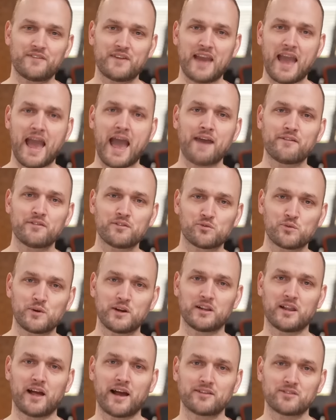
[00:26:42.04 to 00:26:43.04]
If you
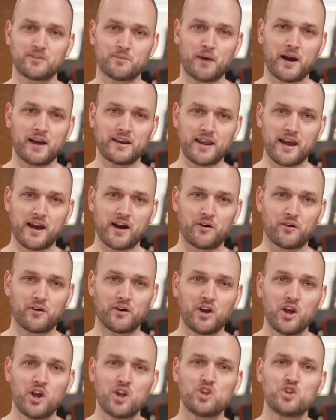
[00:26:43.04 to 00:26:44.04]
haven't realized it by
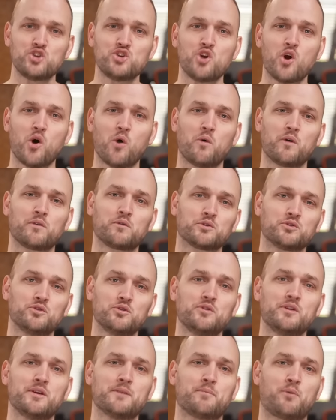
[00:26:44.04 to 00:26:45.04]
now, no one
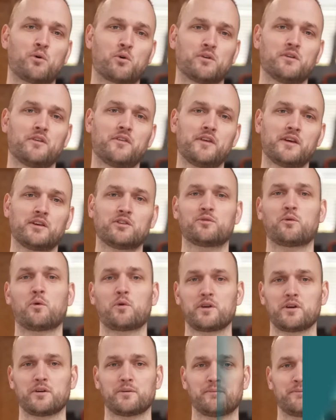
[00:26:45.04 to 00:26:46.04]
will do the important
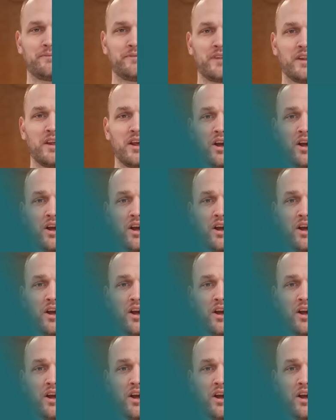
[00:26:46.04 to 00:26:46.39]
things for you.